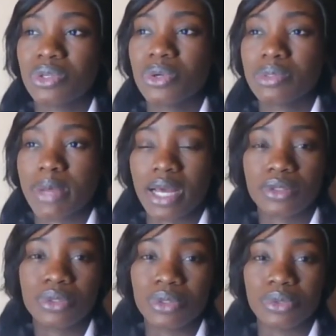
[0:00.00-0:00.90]
goes back
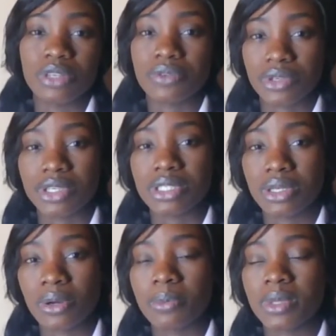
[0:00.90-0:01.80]
to inferiority
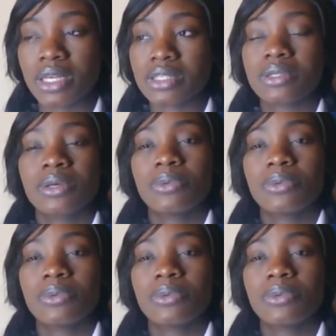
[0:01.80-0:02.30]
complex.